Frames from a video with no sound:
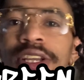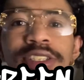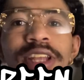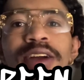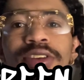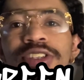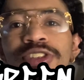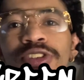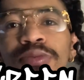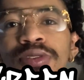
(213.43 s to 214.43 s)
It's not really
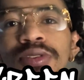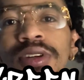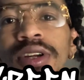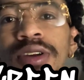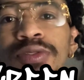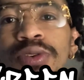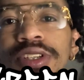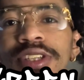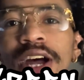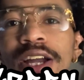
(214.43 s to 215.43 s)
suitable for
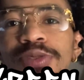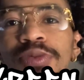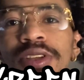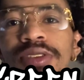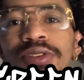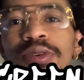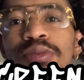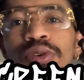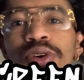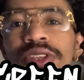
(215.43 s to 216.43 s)
designs with
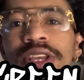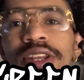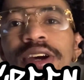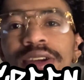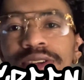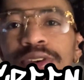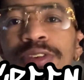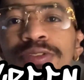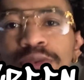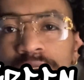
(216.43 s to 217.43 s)
more than a
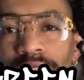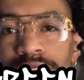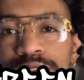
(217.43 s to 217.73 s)
few colors.